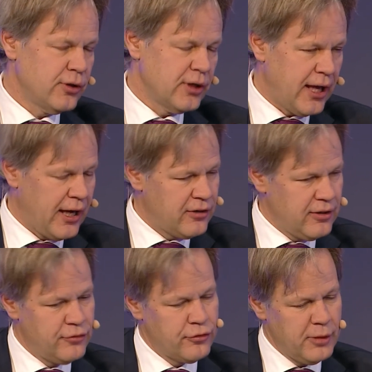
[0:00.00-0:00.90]
You can add
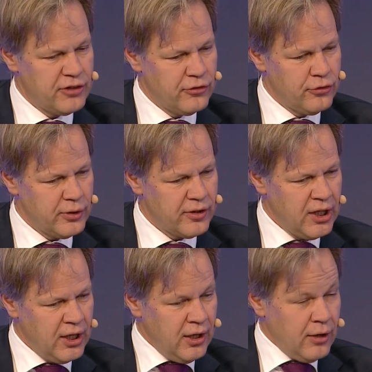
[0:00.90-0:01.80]
information to it.
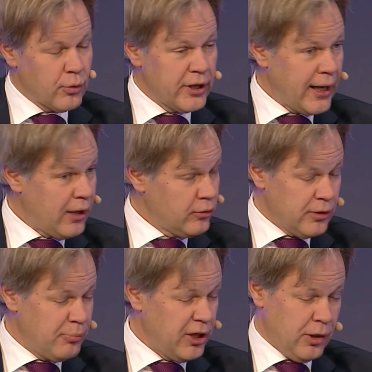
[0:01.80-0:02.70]
Where now
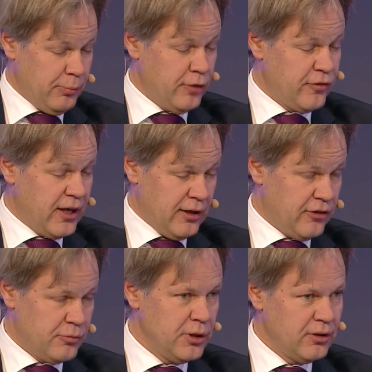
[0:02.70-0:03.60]
the pickup of that
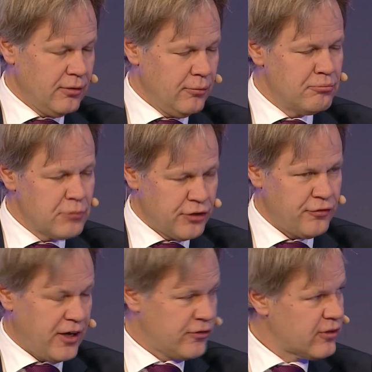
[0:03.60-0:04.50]
has been much
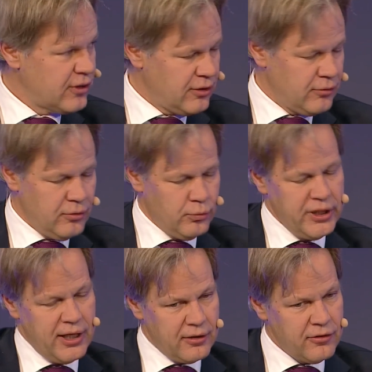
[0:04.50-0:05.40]
faster than
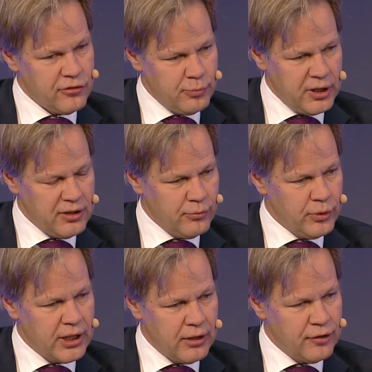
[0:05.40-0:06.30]
we had anticipated.
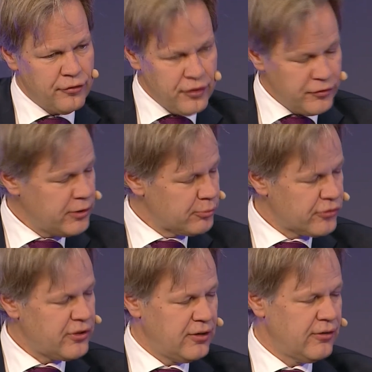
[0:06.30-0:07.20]
We now have
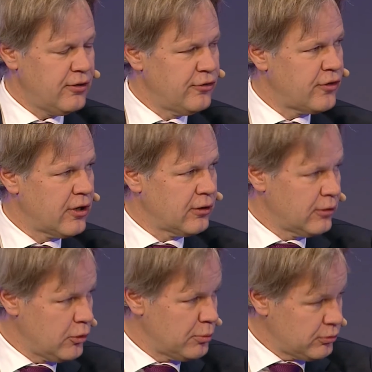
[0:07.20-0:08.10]
15% of our
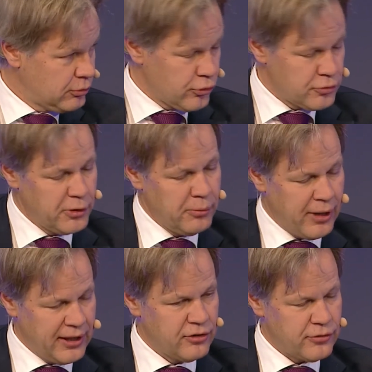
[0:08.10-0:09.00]
global correspondent
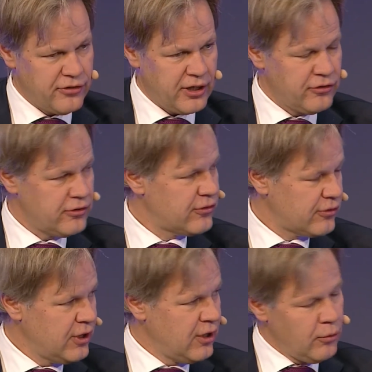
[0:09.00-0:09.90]
banking transactions,
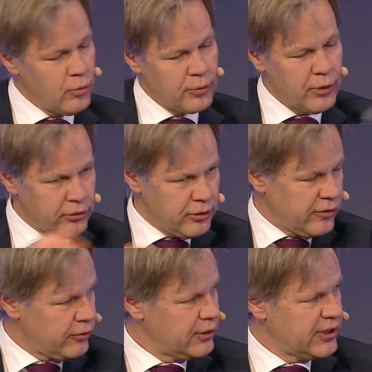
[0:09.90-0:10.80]
one way or
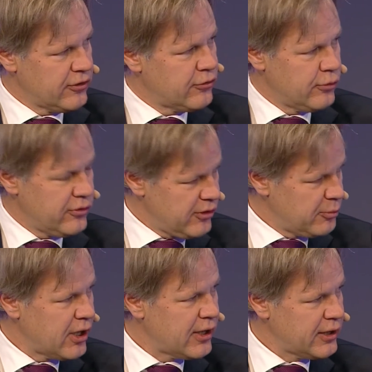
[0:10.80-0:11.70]
another, linked to the
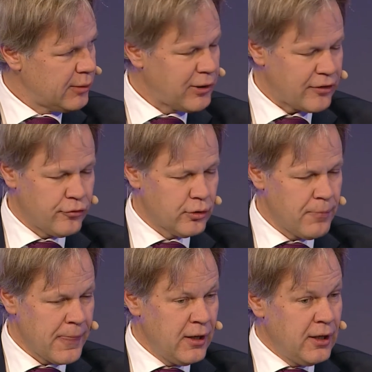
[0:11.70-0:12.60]
GPI platform.